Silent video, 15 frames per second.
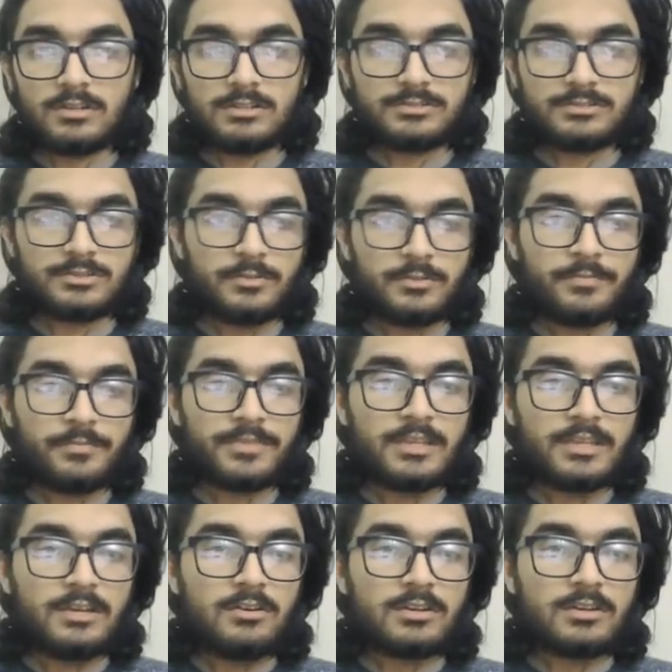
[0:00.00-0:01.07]
also.
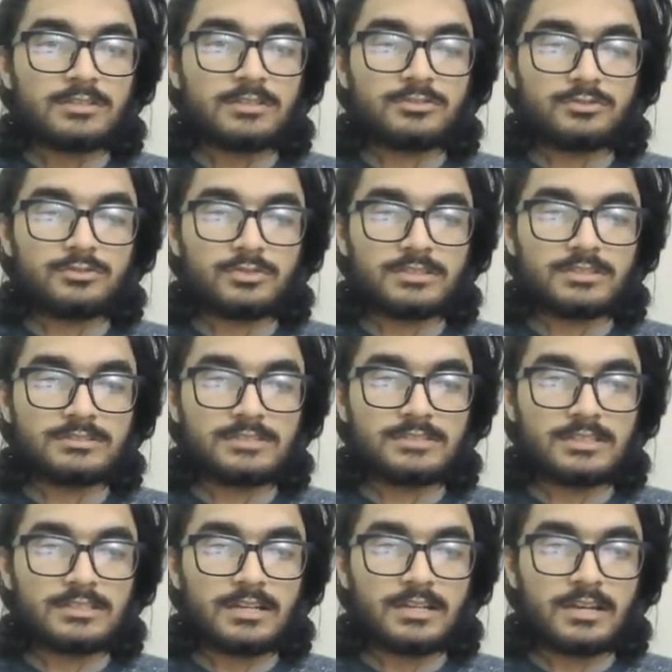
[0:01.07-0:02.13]
Okay, so you can
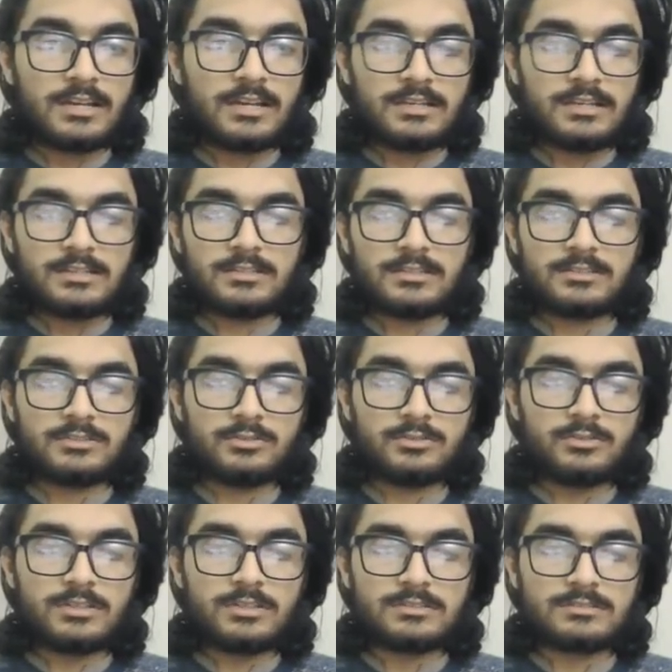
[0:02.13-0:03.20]
set the height,
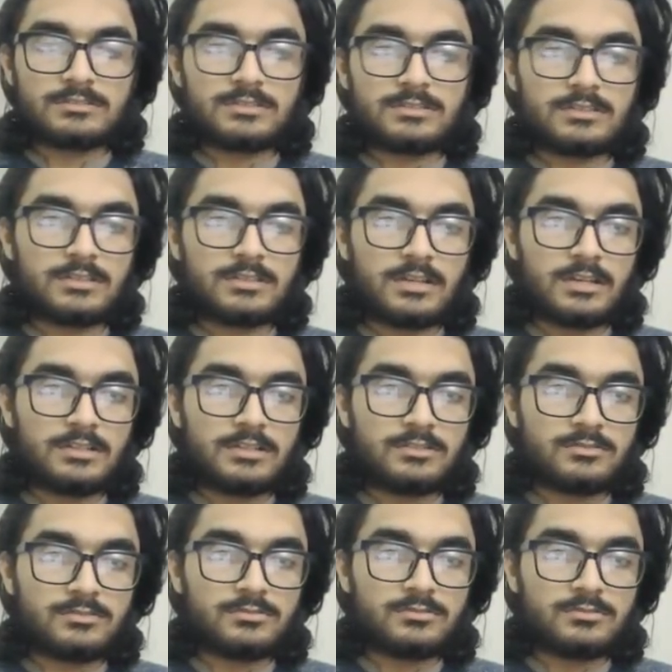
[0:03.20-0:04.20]
to